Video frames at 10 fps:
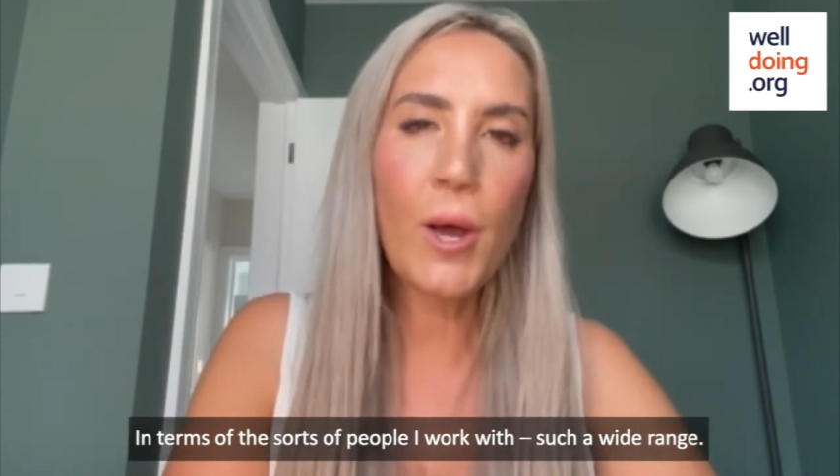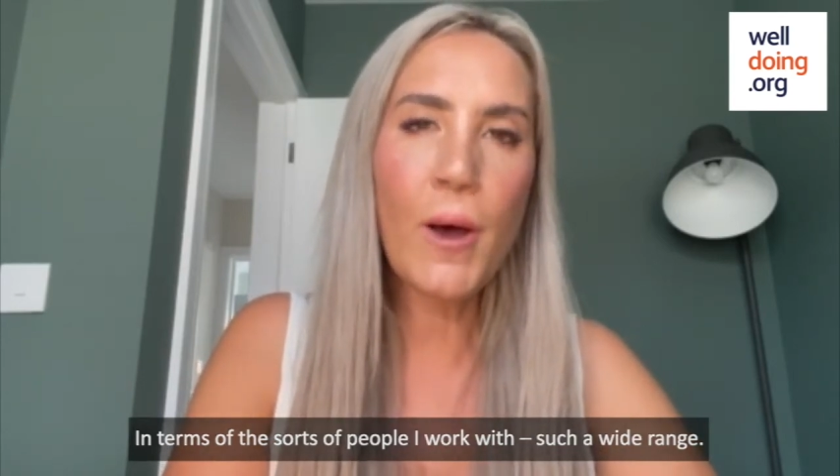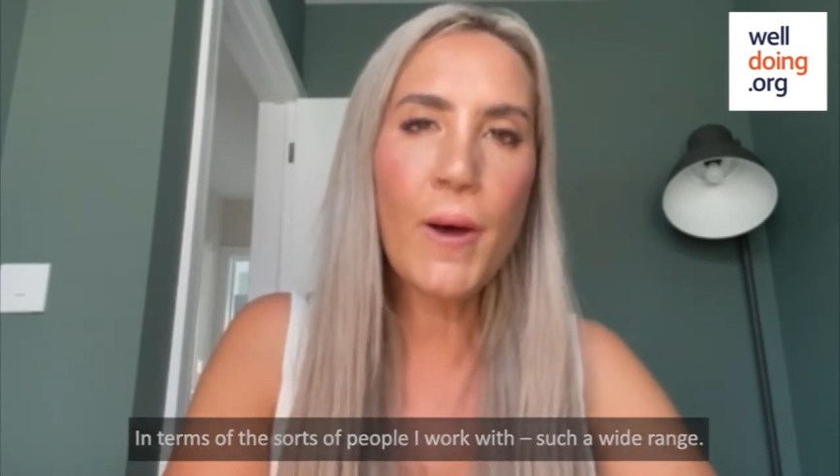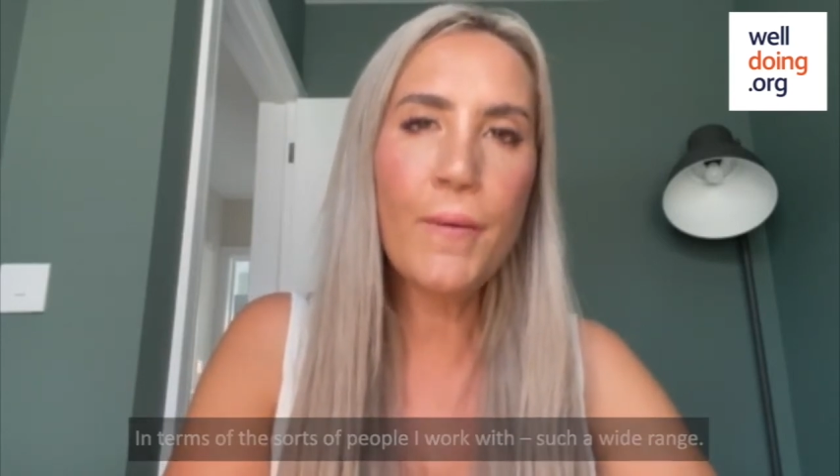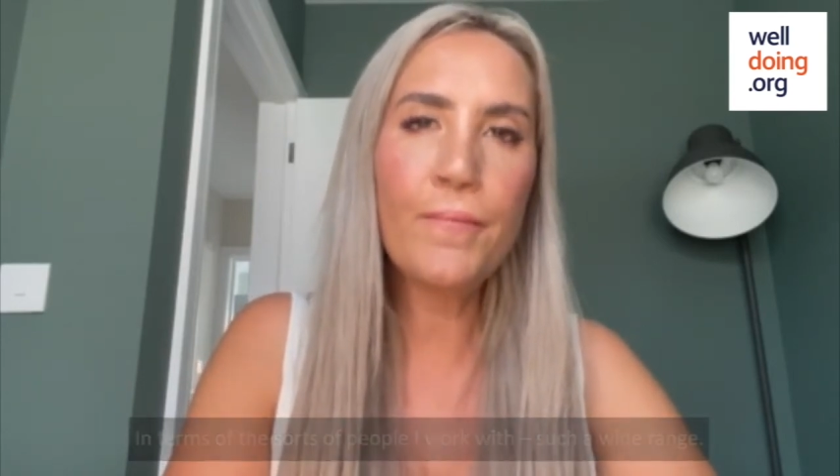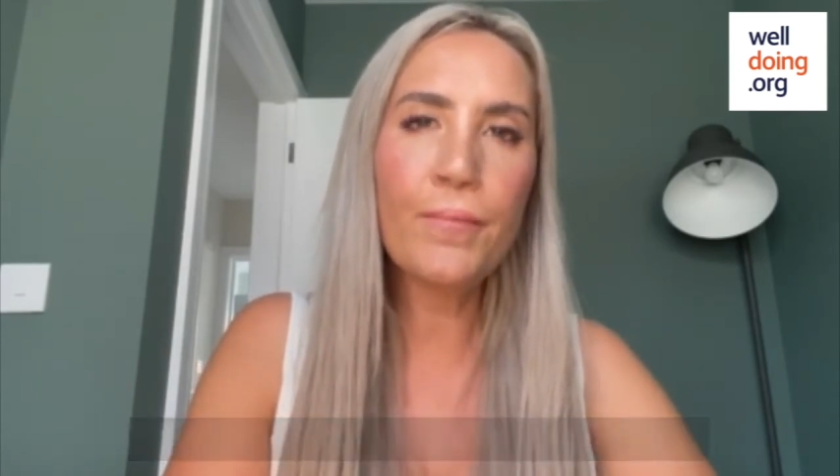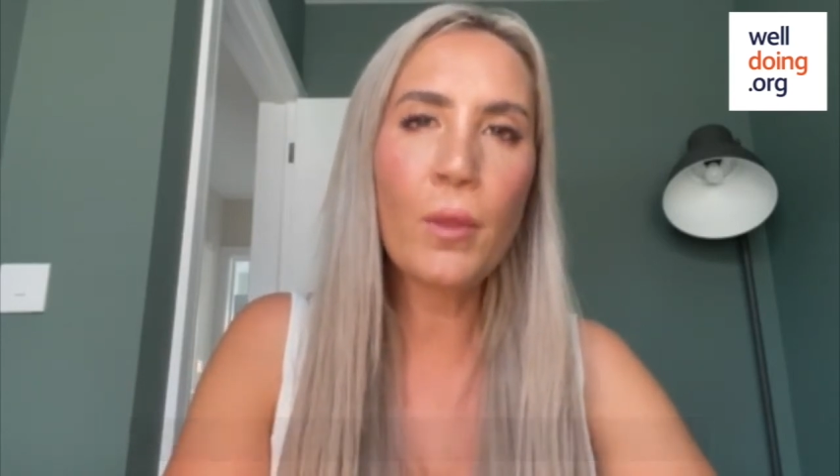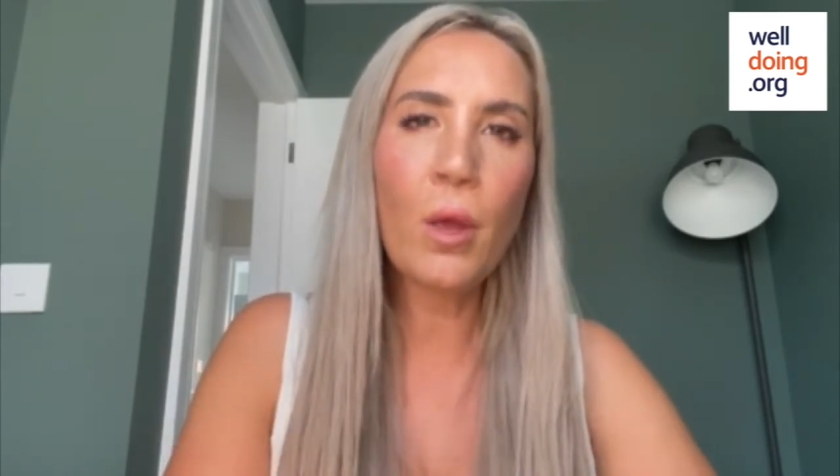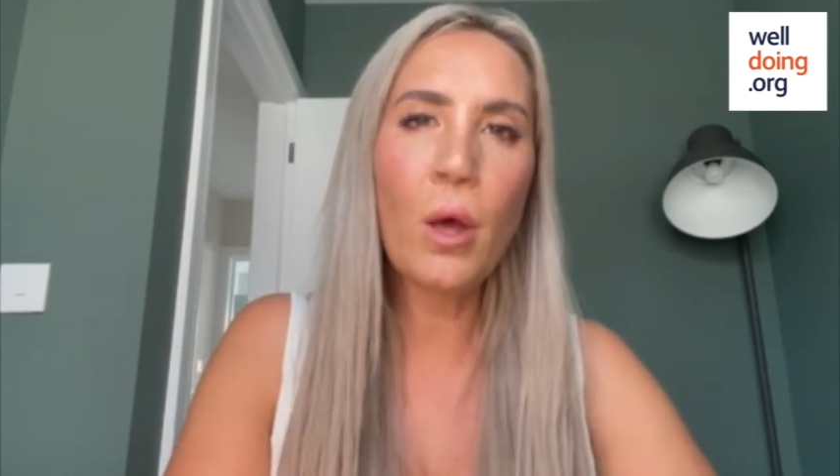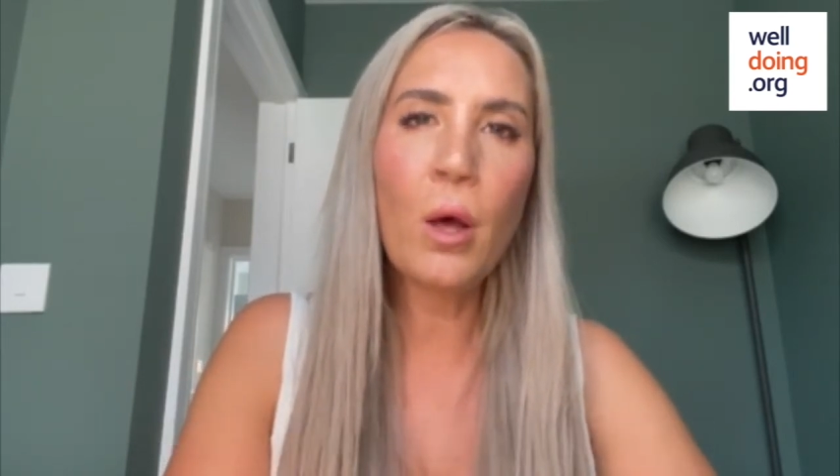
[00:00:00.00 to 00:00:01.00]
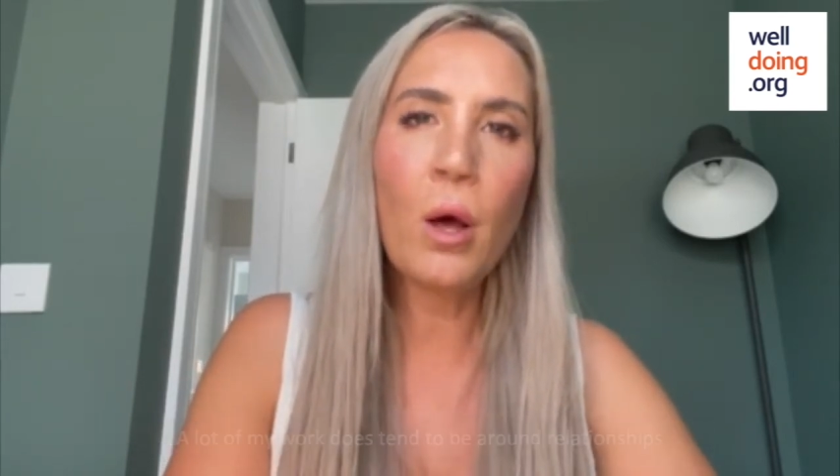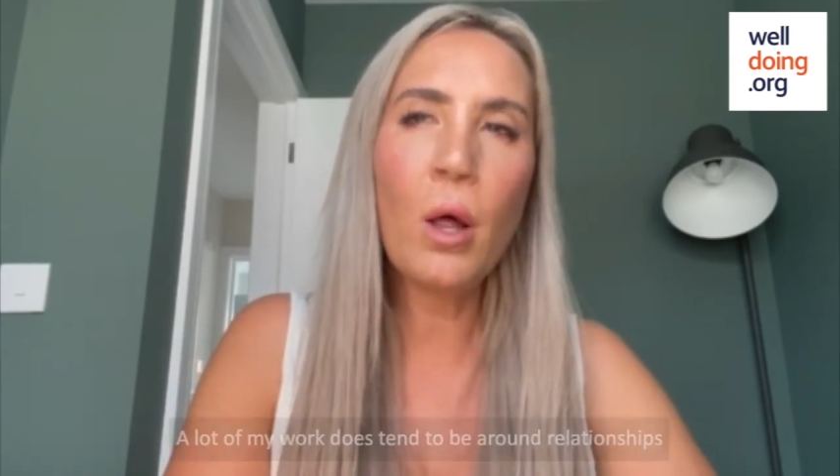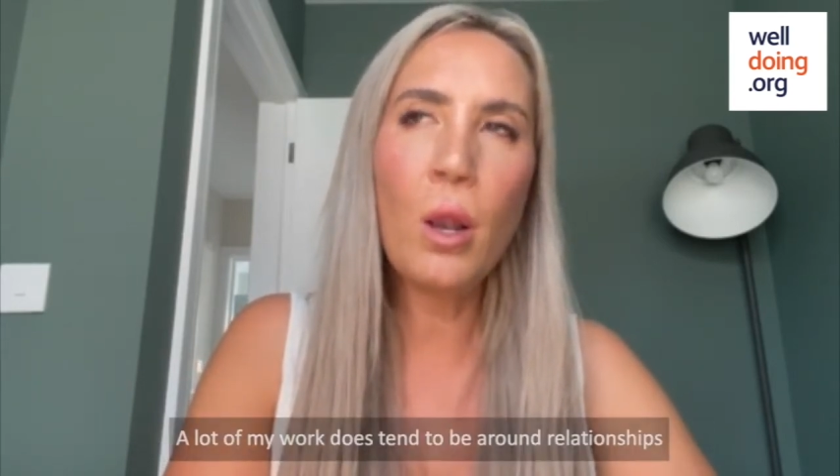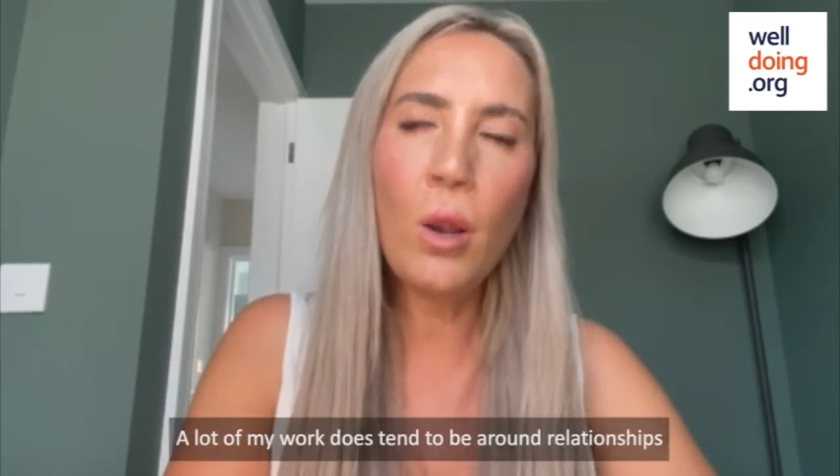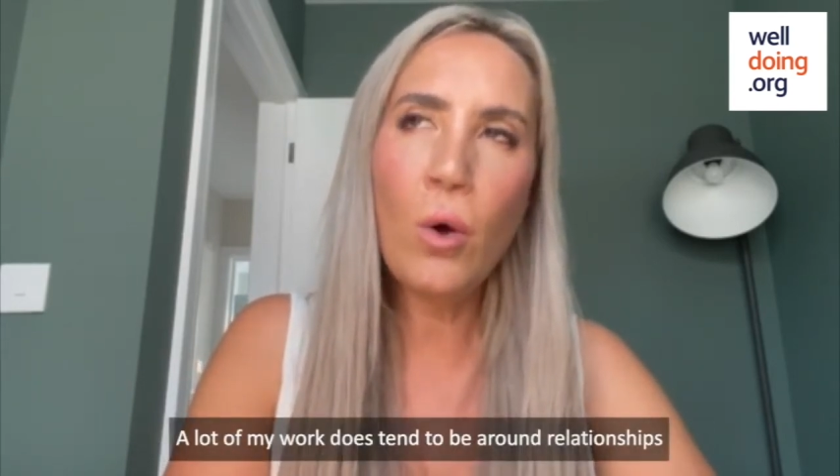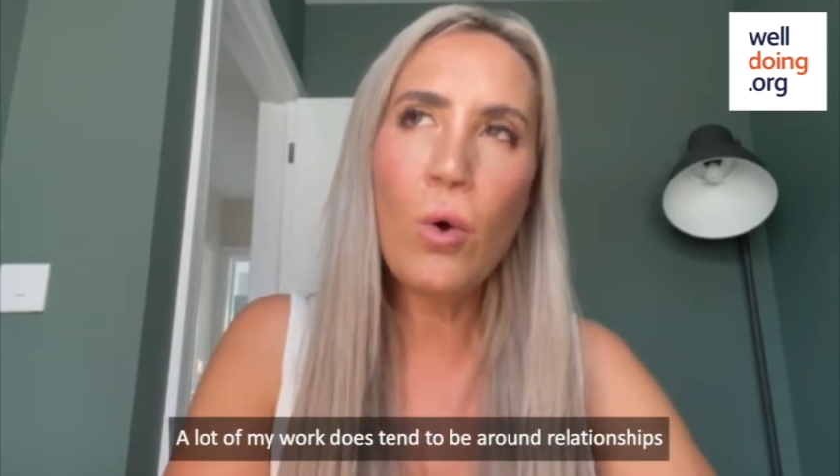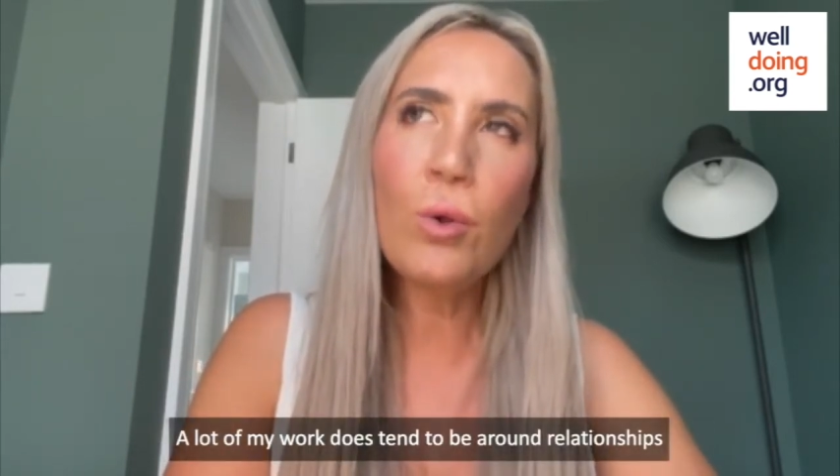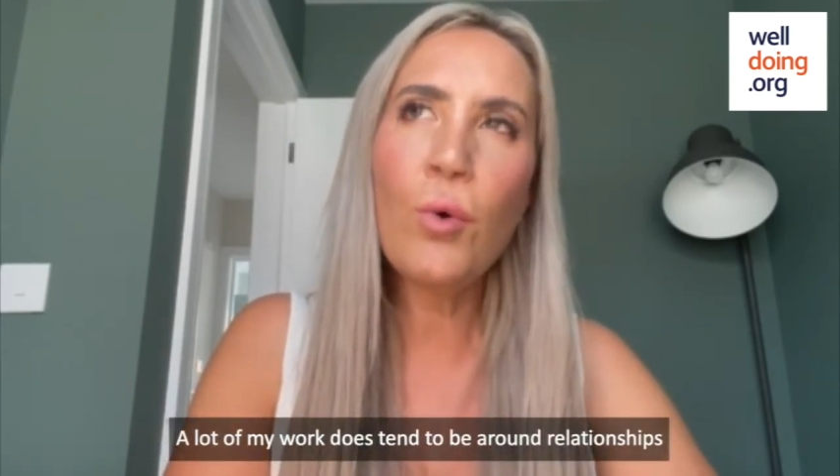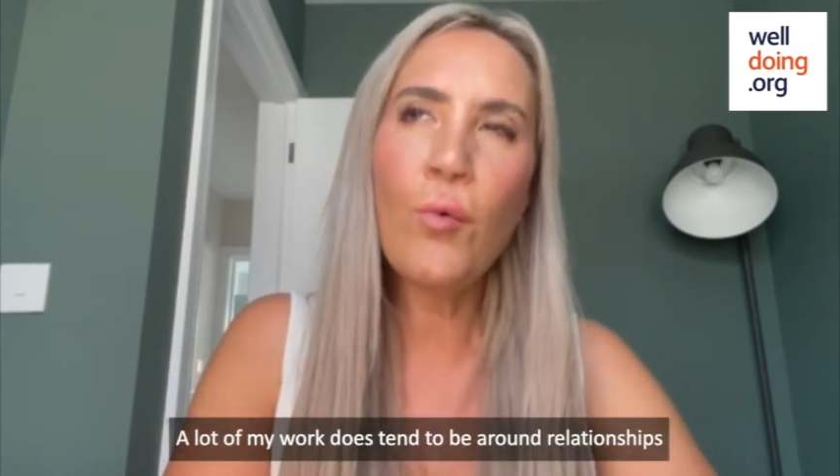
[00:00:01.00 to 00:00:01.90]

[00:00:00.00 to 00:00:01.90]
Um, a lot